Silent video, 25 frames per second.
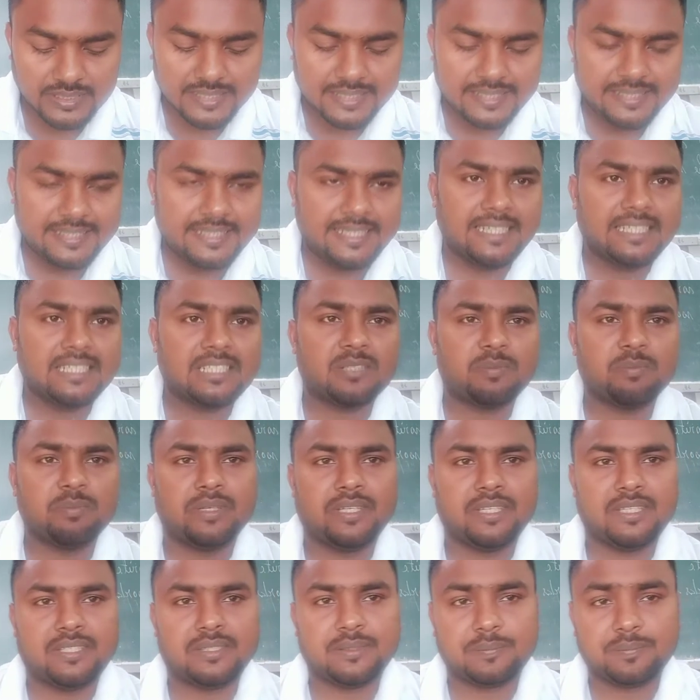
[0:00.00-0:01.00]
10th
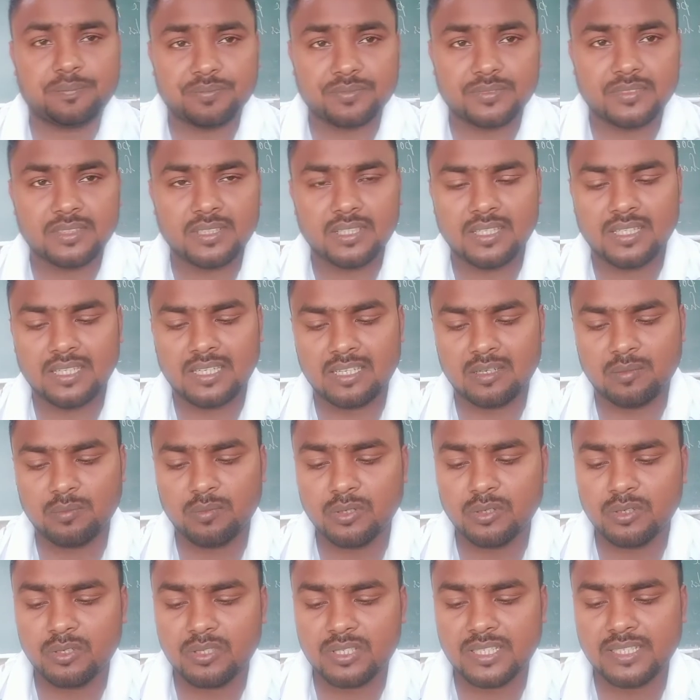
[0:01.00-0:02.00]
May arambho
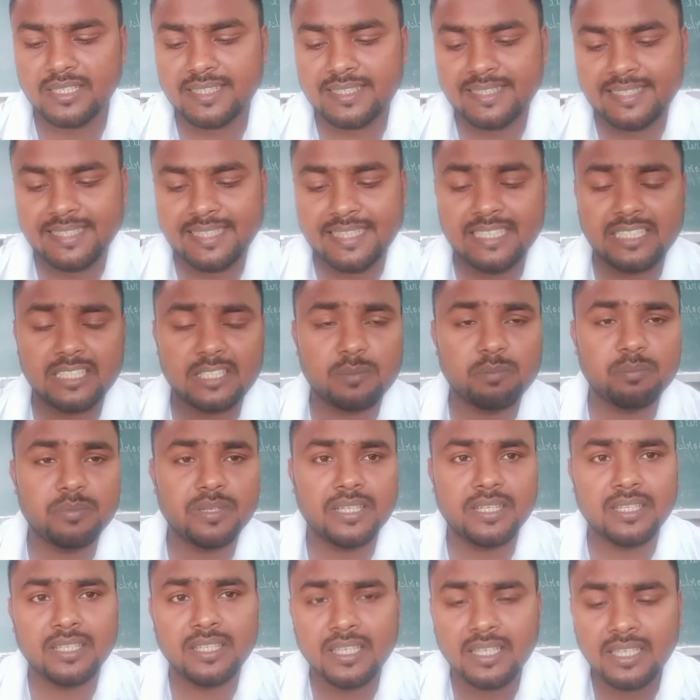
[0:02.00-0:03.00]
korise, 10th
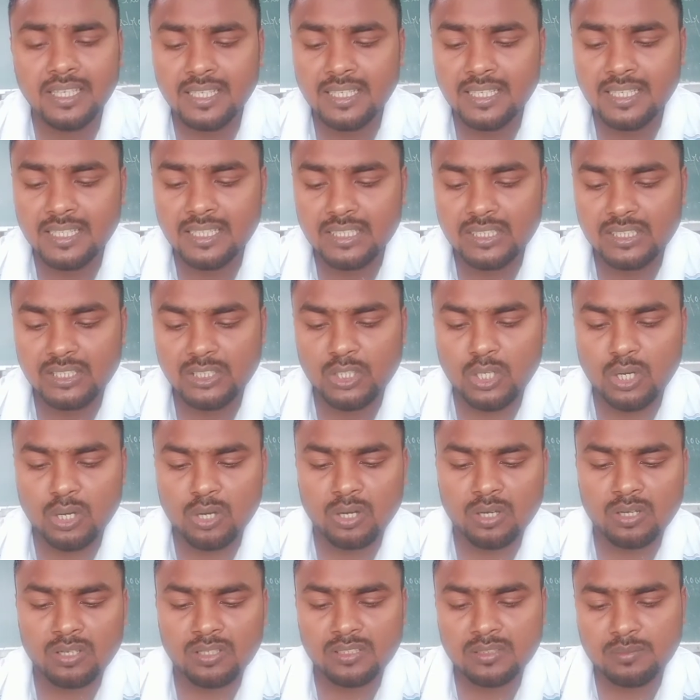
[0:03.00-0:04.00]
May
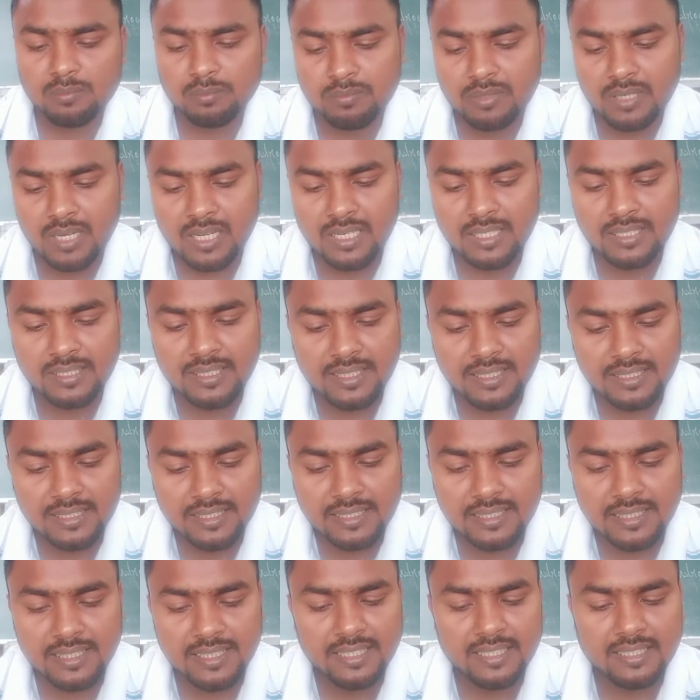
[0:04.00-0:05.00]
dawn bright and
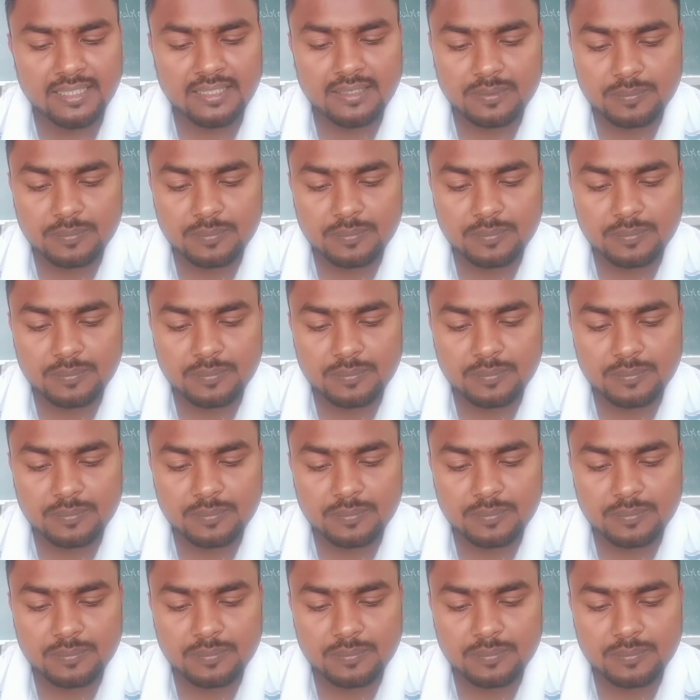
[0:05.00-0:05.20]
clear.